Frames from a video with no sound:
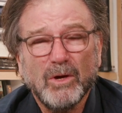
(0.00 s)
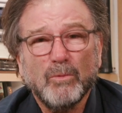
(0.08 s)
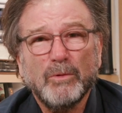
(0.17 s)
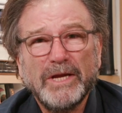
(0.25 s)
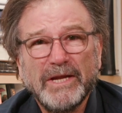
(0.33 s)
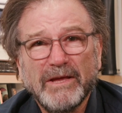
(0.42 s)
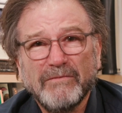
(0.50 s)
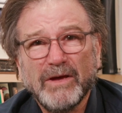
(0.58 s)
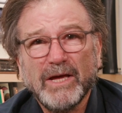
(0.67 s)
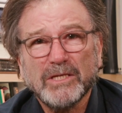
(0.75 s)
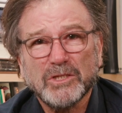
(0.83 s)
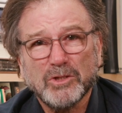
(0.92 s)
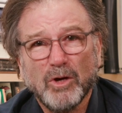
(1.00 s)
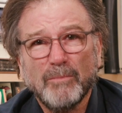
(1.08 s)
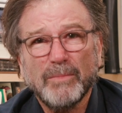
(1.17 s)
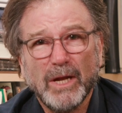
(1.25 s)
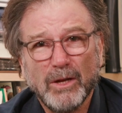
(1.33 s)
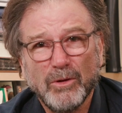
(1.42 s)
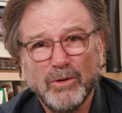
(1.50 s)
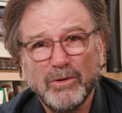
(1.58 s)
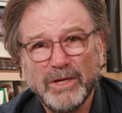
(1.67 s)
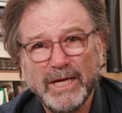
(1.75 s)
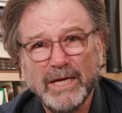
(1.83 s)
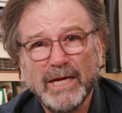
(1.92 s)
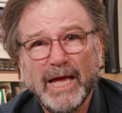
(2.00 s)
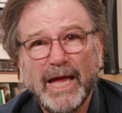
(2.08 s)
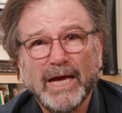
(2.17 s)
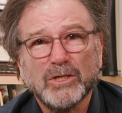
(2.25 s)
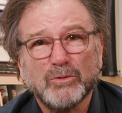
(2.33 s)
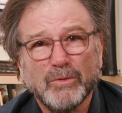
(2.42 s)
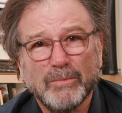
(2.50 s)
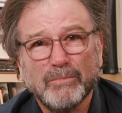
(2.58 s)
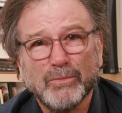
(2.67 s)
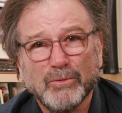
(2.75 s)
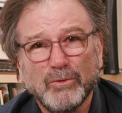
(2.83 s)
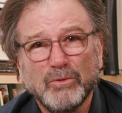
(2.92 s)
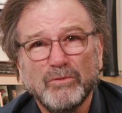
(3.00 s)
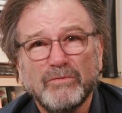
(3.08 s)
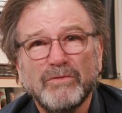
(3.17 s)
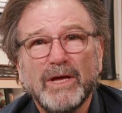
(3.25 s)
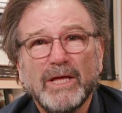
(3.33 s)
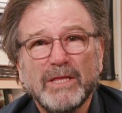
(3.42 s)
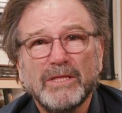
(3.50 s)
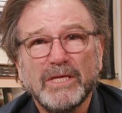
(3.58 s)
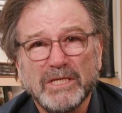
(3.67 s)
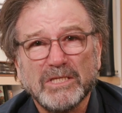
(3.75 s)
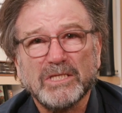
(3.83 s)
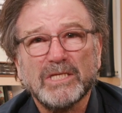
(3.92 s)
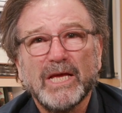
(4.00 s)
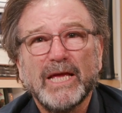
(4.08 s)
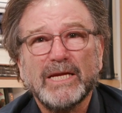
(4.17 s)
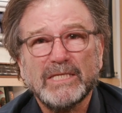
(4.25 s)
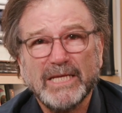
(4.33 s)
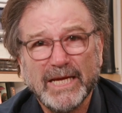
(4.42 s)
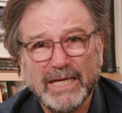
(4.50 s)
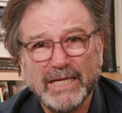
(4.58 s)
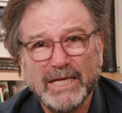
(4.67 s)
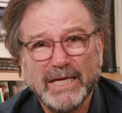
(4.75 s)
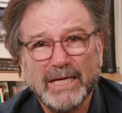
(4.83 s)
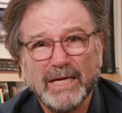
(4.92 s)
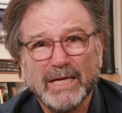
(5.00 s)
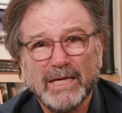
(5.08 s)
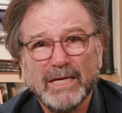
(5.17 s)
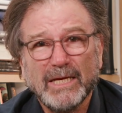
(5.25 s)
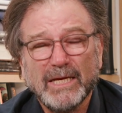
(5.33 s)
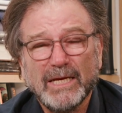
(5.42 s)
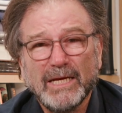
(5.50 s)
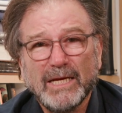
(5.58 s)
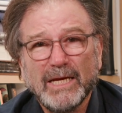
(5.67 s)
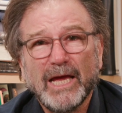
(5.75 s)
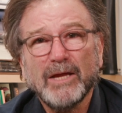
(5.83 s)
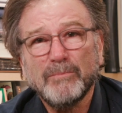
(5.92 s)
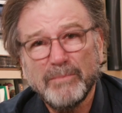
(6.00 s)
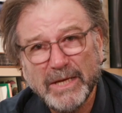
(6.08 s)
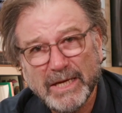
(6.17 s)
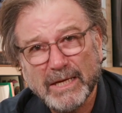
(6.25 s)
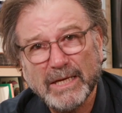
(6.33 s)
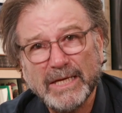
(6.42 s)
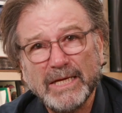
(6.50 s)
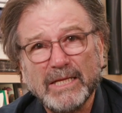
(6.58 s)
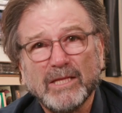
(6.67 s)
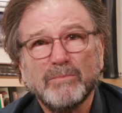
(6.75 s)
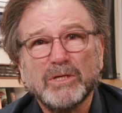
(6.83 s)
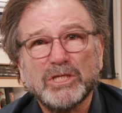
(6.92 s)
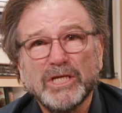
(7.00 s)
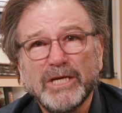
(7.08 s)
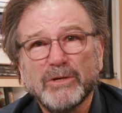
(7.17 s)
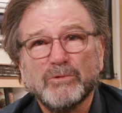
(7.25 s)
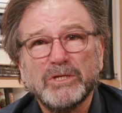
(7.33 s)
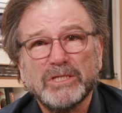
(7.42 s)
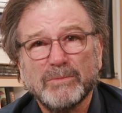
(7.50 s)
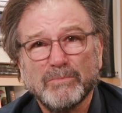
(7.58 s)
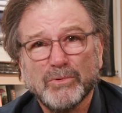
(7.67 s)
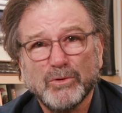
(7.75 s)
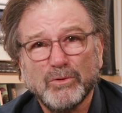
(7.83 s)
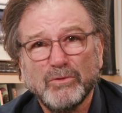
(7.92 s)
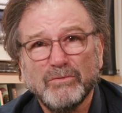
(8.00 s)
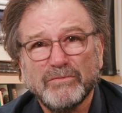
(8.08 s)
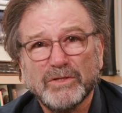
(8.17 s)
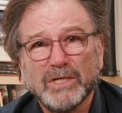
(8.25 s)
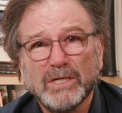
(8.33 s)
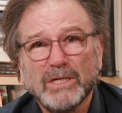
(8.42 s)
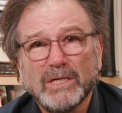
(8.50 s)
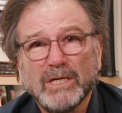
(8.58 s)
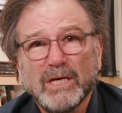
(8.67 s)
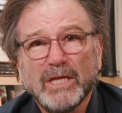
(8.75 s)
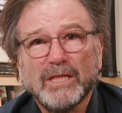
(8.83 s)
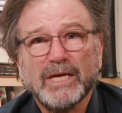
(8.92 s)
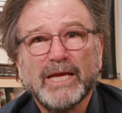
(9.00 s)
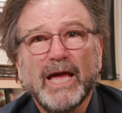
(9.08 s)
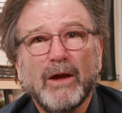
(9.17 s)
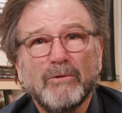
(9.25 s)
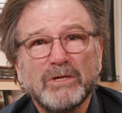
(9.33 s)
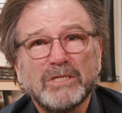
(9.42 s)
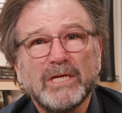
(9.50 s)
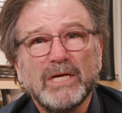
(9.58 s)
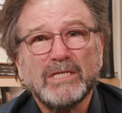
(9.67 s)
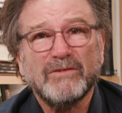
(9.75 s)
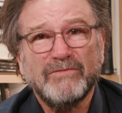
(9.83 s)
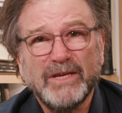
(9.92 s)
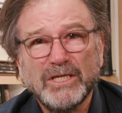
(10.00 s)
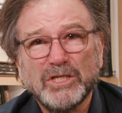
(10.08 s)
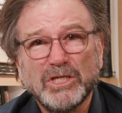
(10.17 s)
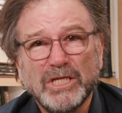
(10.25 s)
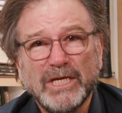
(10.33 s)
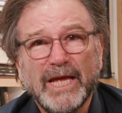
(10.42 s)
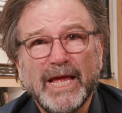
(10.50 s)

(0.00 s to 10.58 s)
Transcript: We never stop learning how to improve this technique. Admittedly, the machinery's improved. The current Da Vinci